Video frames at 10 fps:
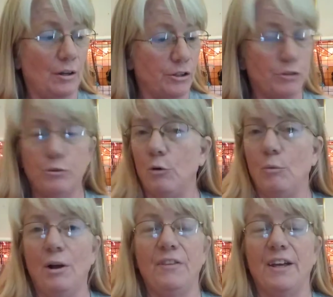You don't
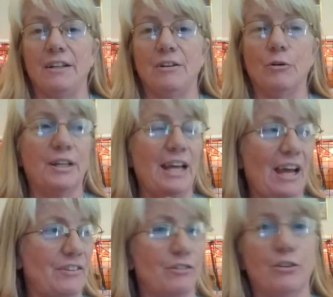want that. Or a
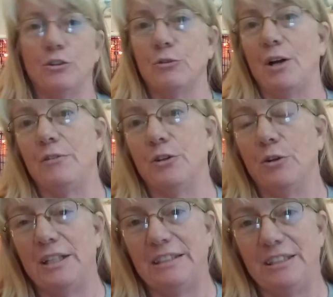cat that's going to drive you
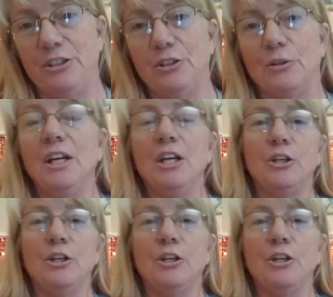crazy too.